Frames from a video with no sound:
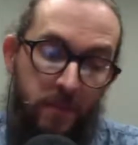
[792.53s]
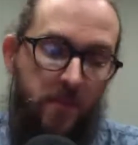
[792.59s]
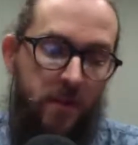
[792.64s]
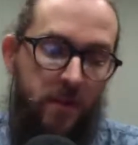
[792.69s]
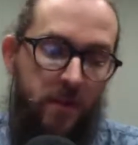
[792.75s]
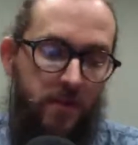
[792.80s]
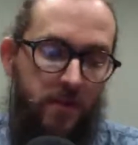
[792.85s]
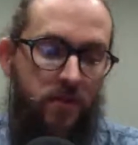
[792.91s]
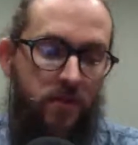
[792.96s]

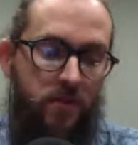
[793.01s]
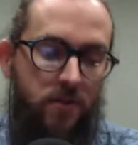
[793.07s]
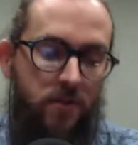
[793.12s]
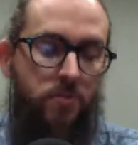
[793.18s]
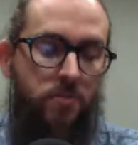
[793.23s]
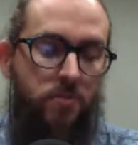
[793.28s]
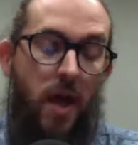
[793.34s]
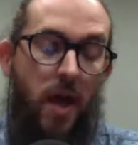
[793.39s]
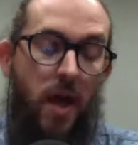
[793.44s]
that I sent to
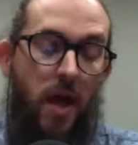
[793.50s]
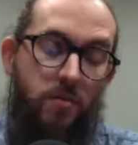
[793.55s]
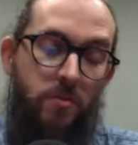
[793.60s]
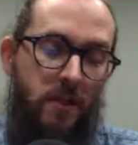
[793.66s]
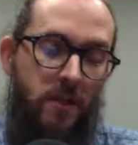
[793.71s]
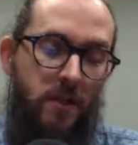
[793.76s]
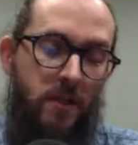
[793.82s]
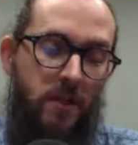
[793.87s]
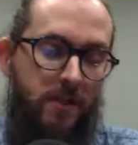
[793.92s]
those who haven't
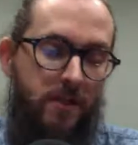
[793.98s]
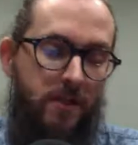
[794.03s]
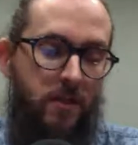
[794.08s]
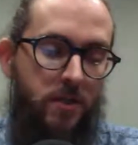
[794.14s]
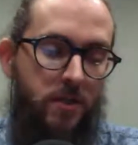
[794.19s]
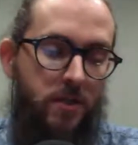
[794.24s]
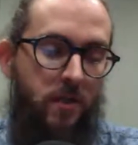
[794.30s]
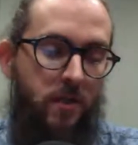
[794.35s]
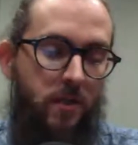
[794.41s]
been
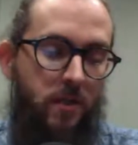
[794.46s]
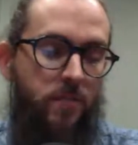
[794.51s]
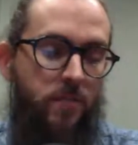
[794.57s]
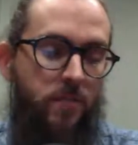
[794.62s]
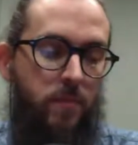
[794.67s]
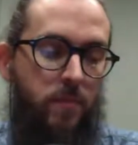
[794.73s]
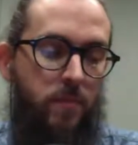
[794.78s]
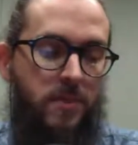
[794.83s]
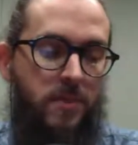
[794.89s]
accepted,
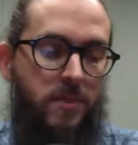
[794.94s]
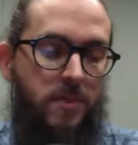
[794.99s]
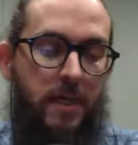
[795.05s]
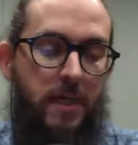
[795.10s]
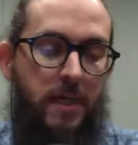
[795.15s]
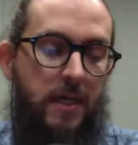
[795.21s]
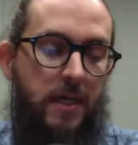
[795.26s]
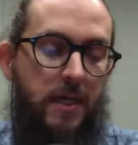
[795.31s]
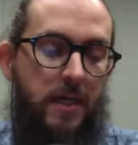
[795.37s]
I'm just
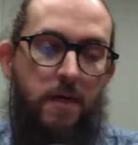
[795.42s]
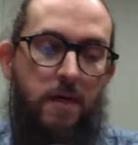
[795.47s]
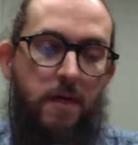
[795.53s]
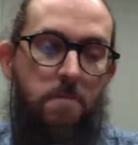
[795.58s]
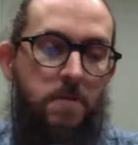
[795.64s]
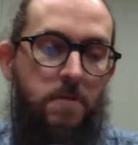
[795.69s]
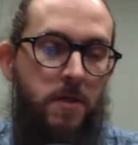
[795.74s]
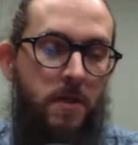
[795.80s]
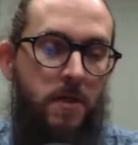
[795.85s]
saying
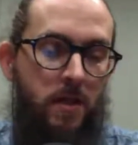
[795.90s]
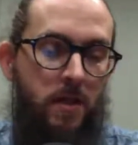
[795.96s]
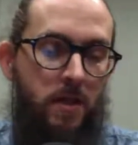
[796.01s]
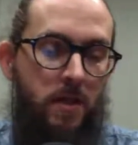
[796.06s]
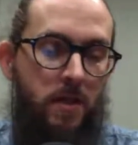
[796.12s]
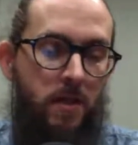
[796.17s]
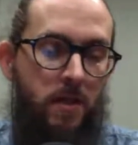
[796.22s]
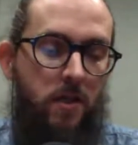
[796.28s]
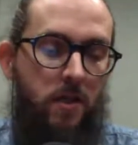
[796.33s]
that,
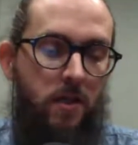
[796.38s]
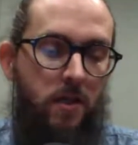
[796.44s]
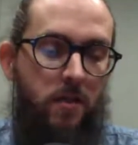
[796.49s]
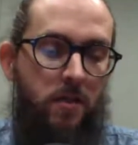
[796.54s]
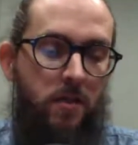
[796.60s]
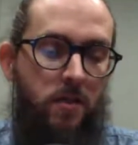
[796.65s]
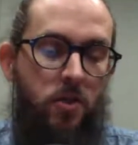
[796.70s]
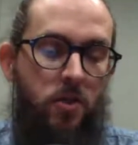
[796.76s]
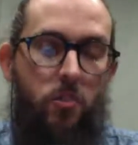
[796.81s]

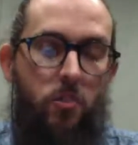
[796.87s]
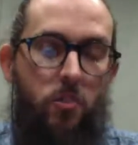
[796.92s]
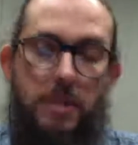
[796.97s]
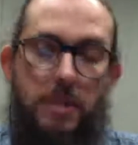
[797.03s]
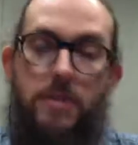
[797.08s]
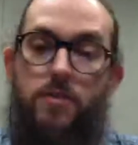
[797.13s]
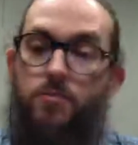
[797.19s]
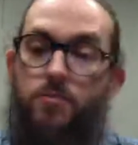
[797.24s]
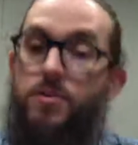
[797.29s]

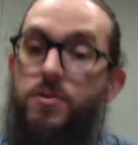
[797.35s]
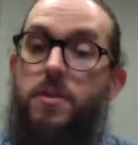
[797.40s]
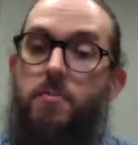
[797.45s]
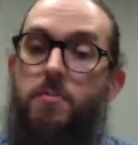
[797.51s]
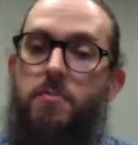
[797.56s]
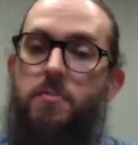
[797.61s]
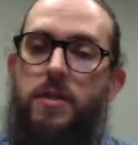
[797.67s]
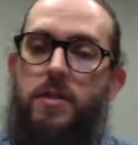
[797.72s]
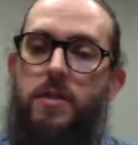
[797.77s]
please
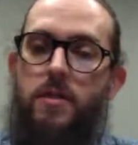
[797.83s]
resubmit,